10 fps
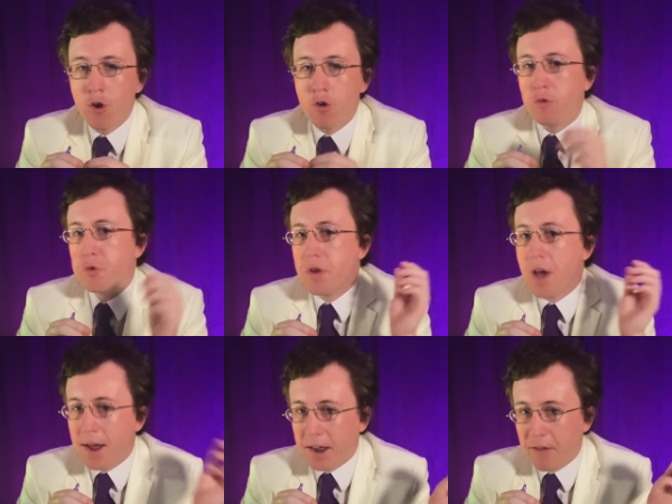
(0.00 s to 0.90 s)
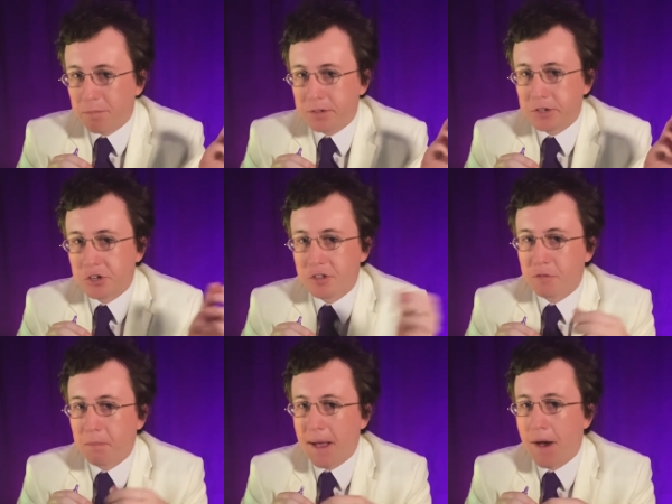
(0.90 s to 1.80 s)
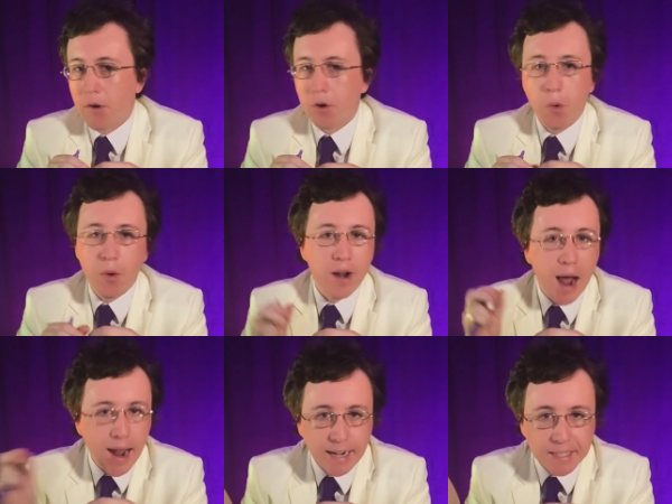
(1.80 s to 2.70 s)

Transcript: who do not have positions of power, who are not